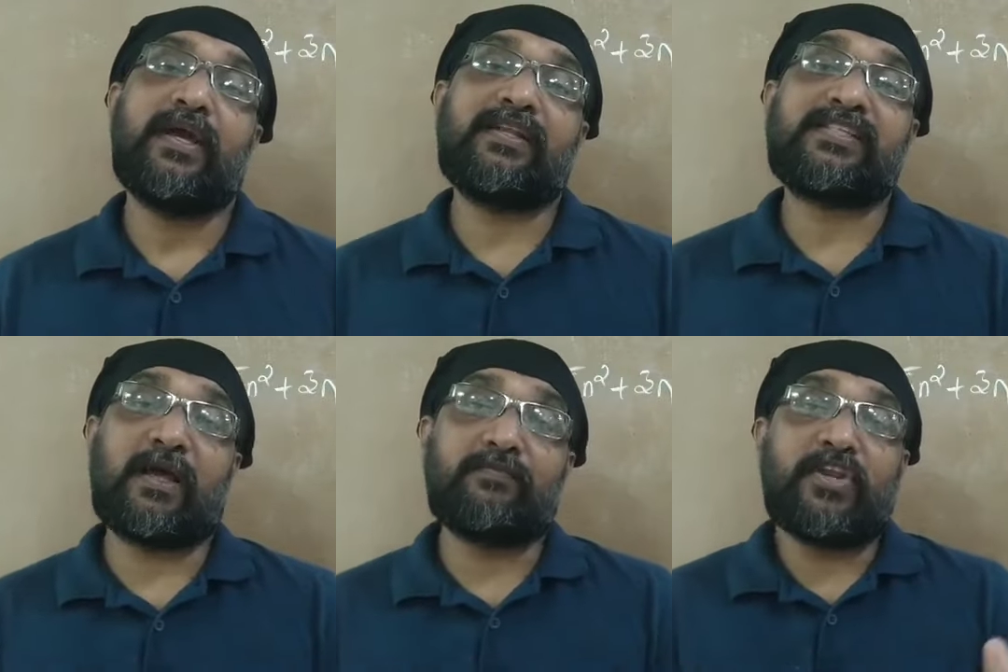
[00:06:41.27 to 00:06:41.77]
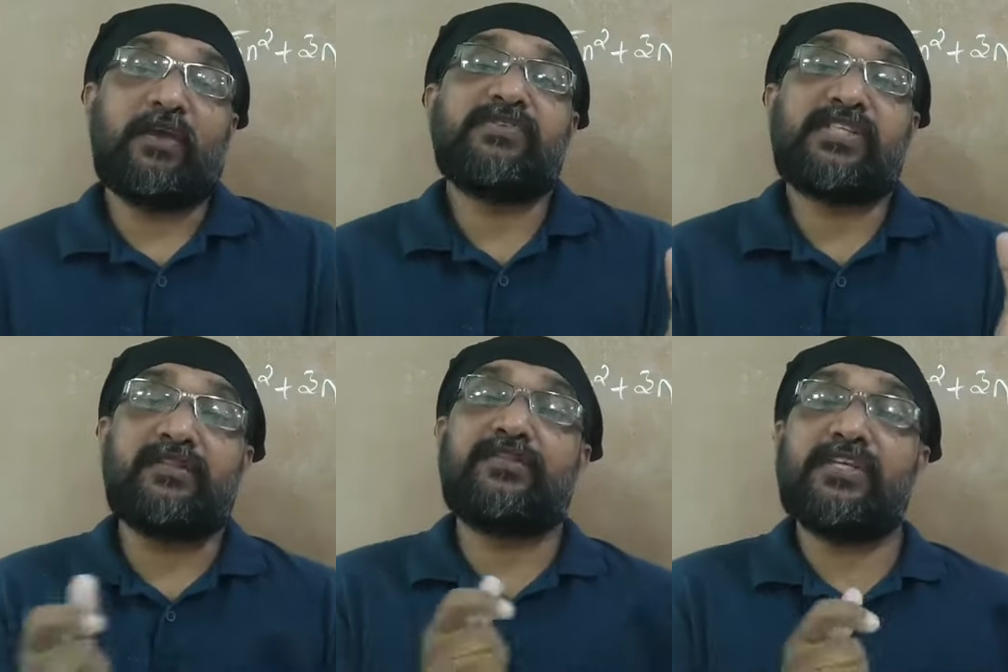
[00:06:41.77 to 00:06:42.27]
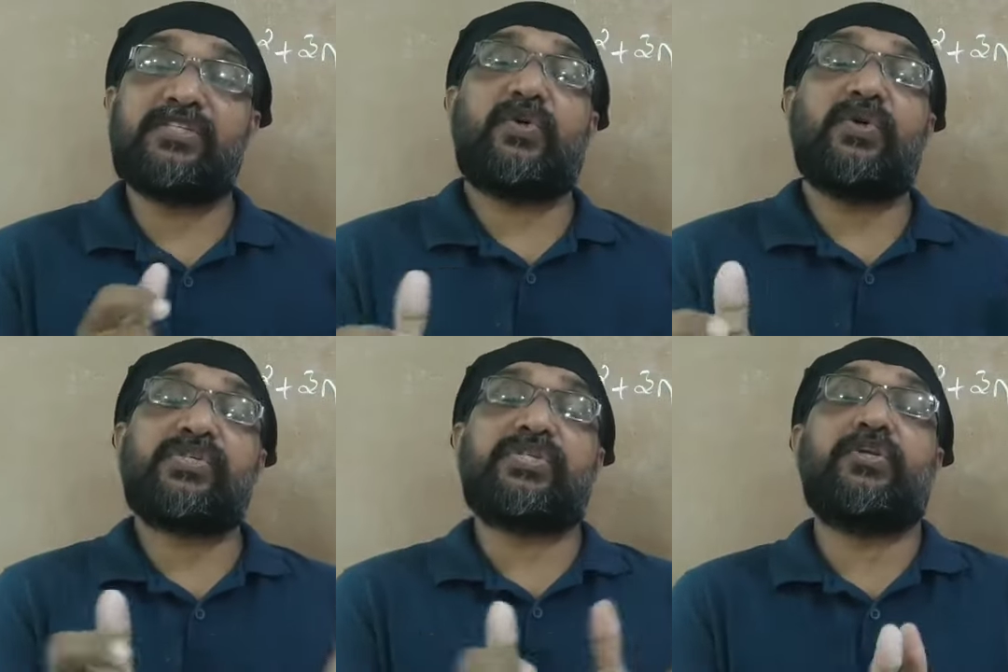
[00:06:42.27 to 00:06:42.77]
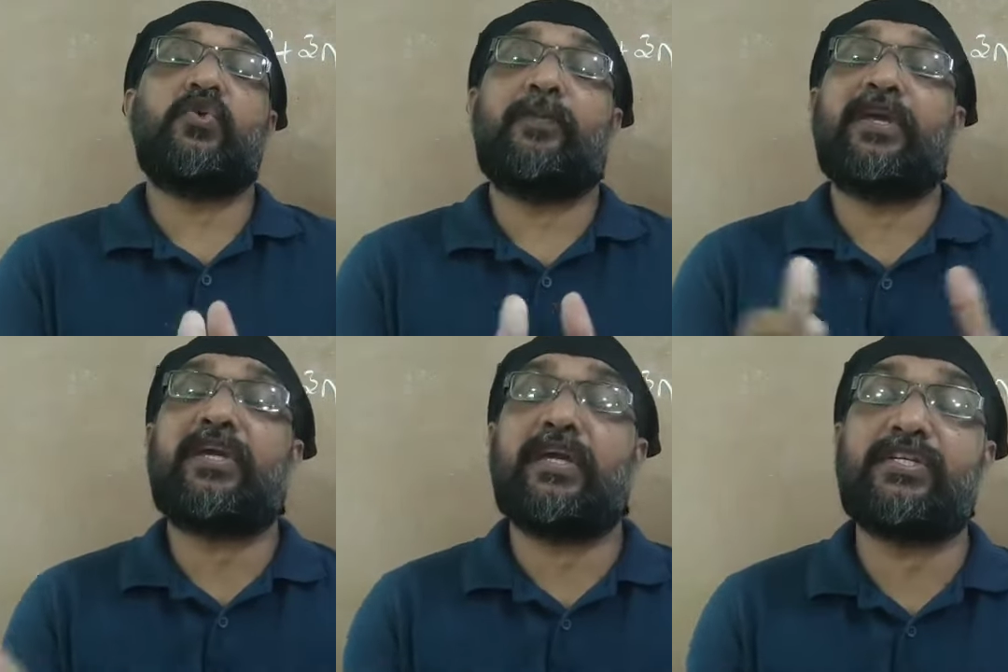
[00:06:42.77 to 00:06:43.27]
And sometimes in this question you
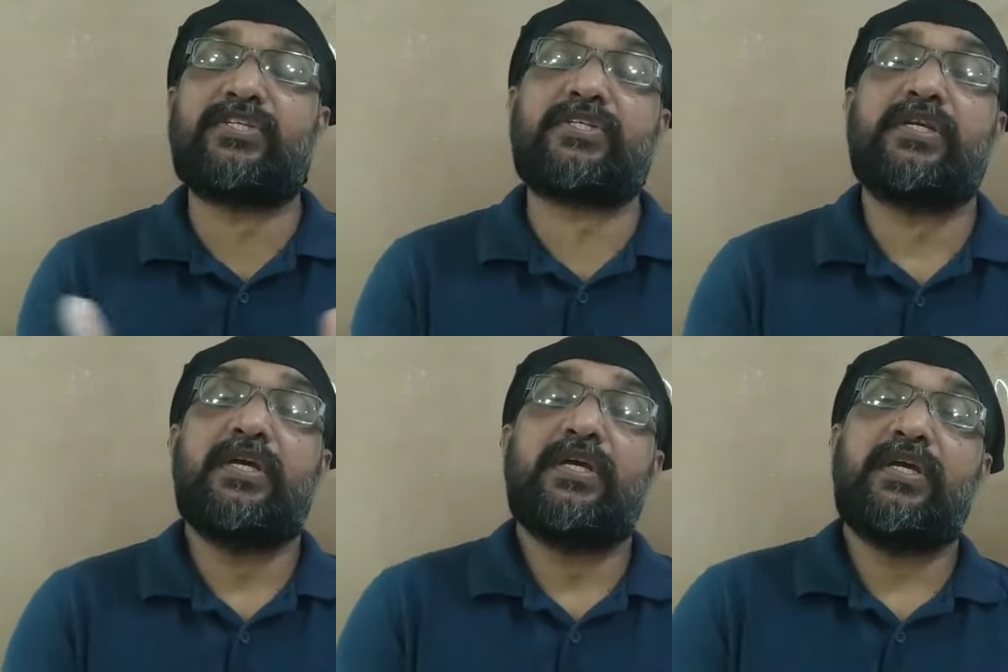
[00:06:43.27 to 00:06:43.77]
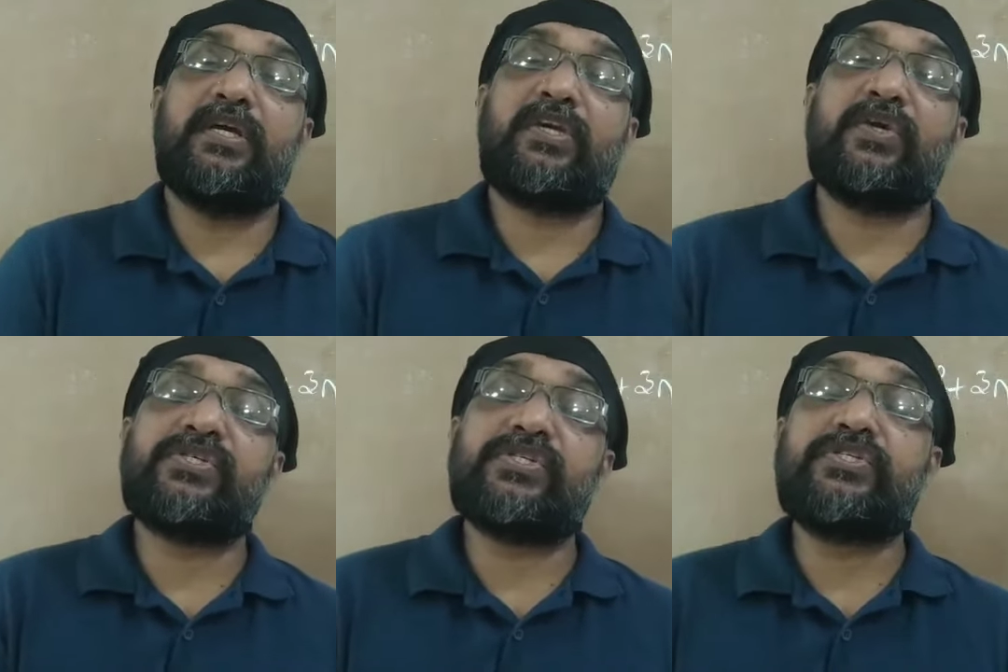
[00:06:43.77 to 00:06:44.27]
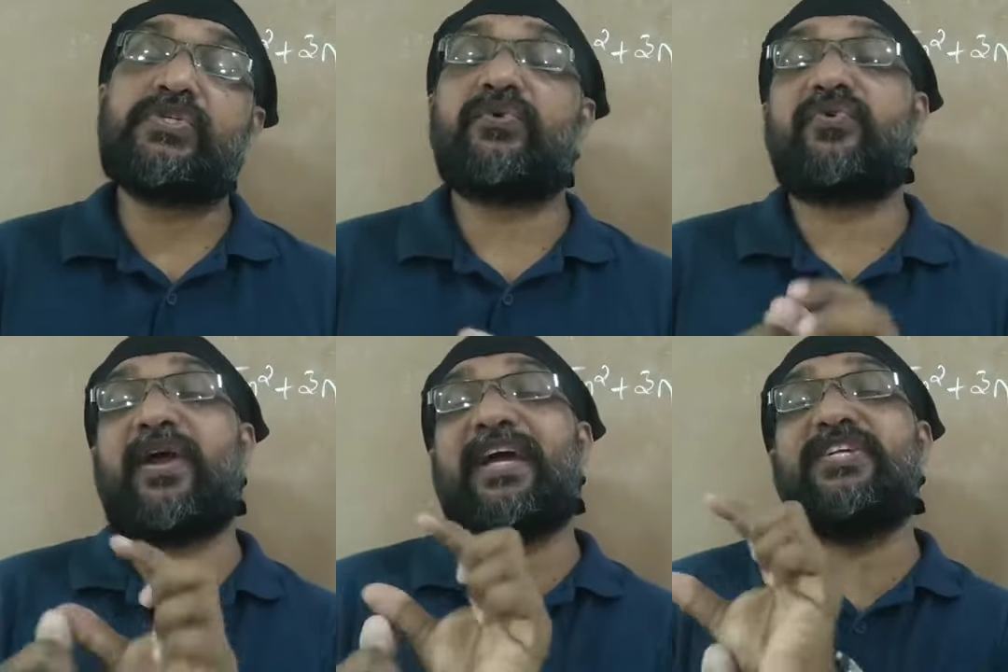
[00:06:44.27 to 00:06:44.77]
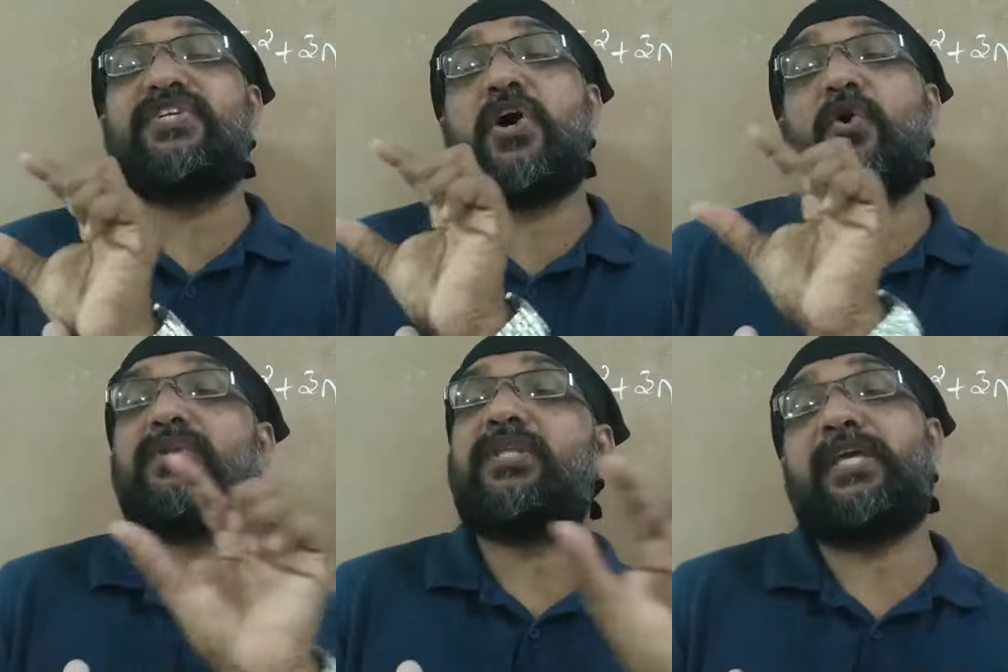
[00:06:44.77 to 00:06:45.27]
may get a question to write
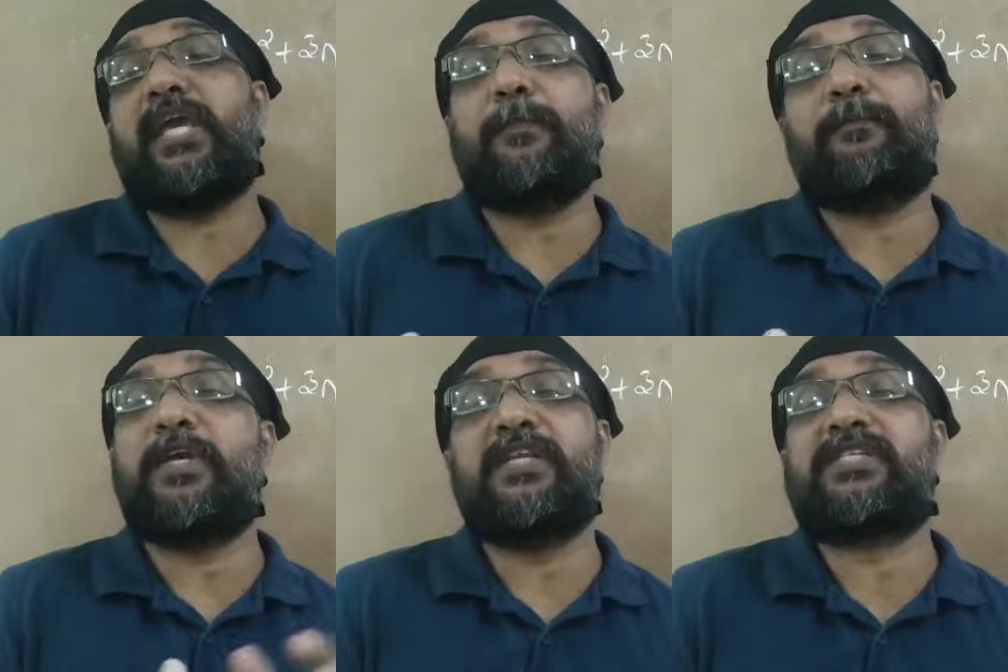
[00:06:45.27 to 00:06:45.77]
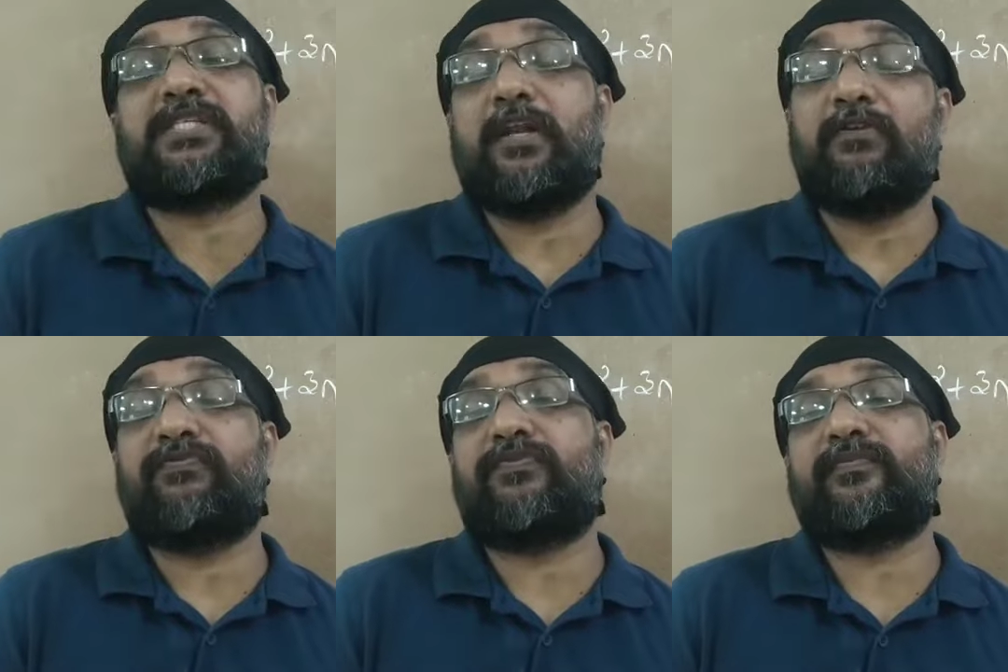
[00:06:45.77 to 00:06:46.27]
down the AP itself.